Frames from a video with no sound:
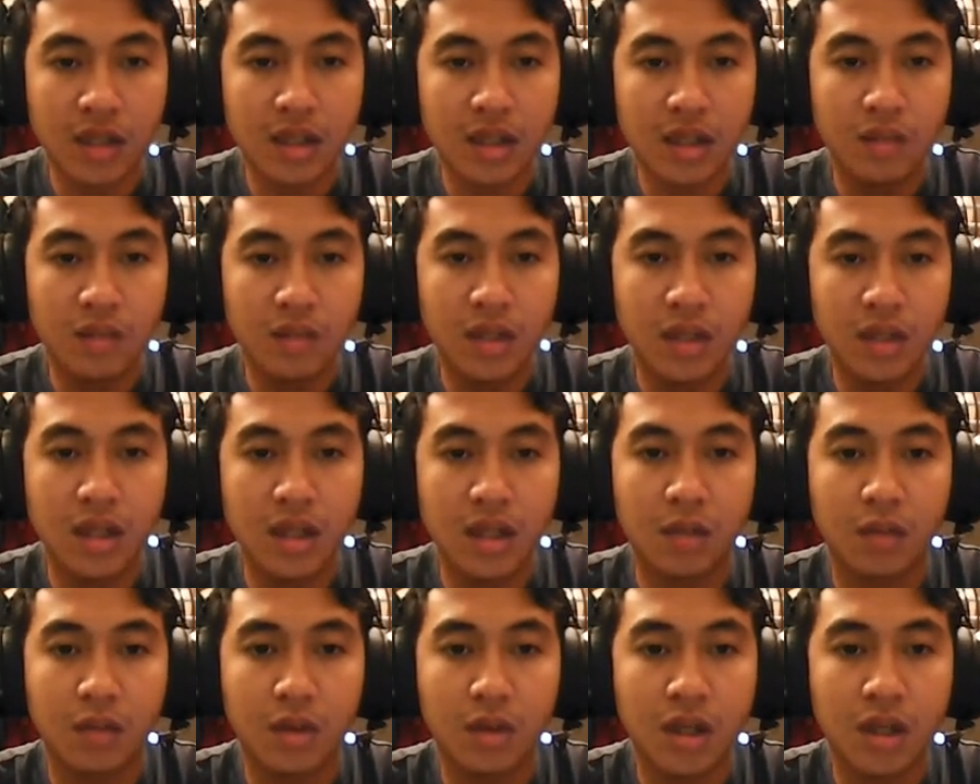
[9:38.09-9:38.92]
is a
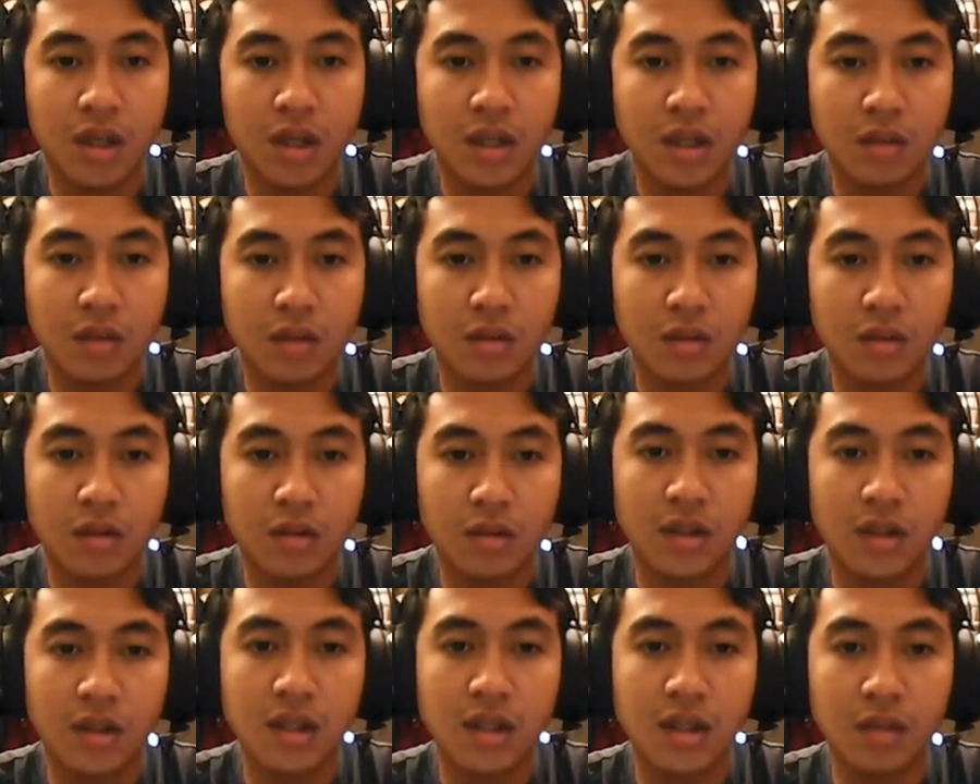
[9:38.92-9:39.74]
production control
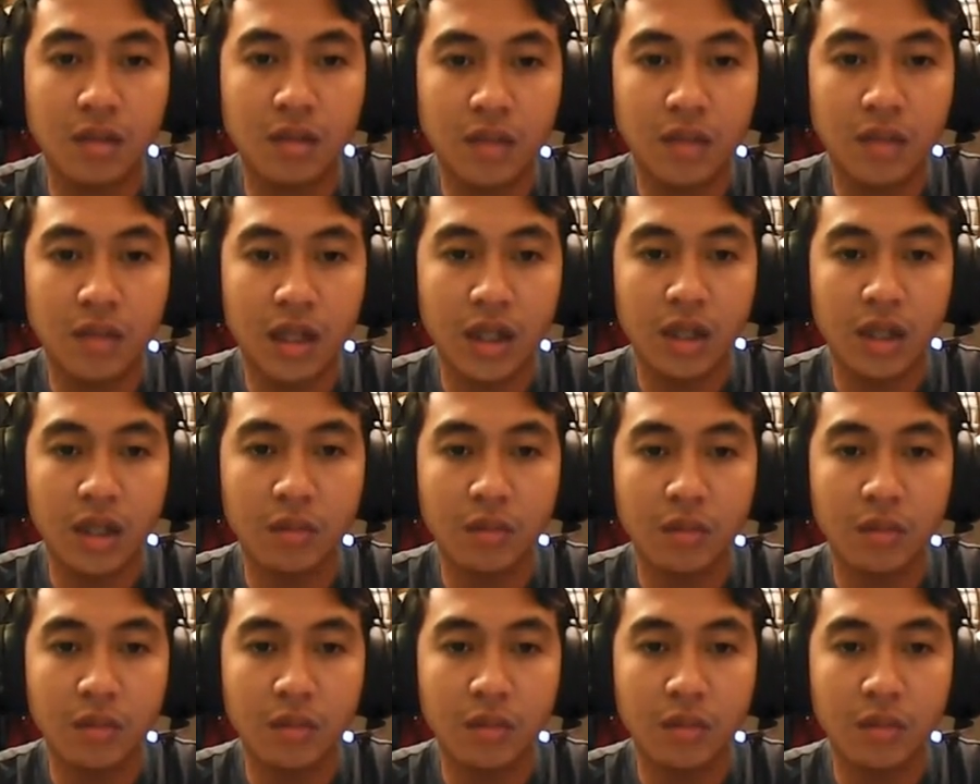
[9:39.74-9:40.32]
system that enables